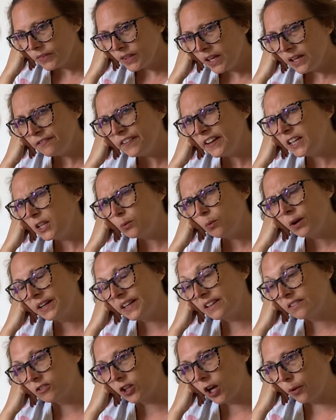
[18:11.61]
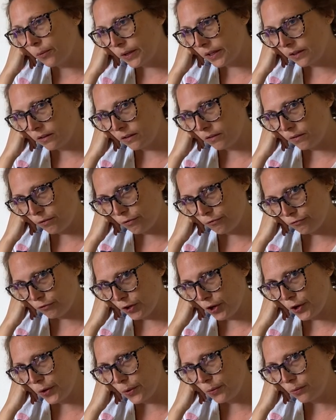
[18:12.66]
if anyone is going
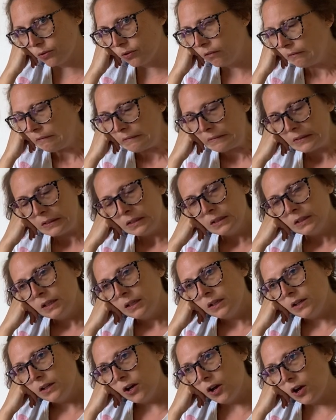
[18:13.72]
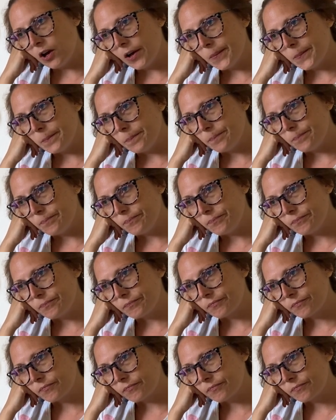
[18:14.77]
through, um,